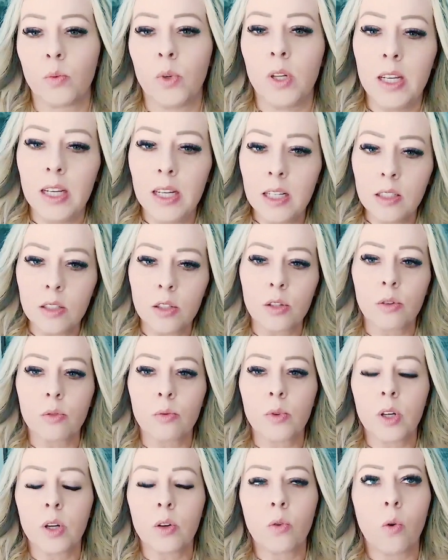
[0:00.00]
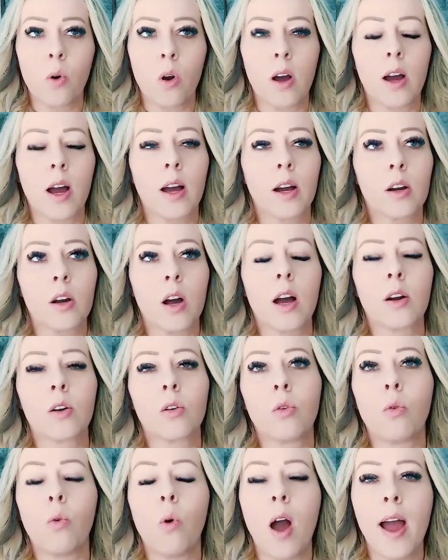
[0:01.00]
We need to
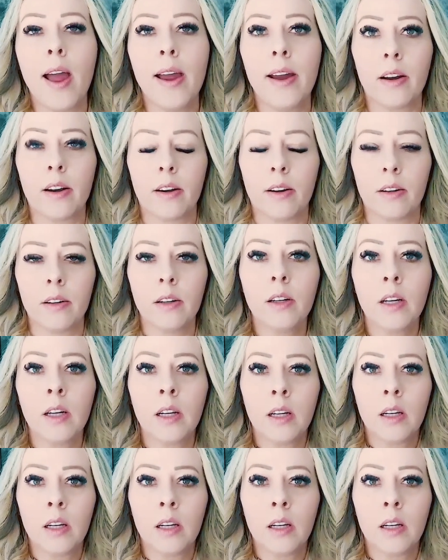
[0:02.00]
acquire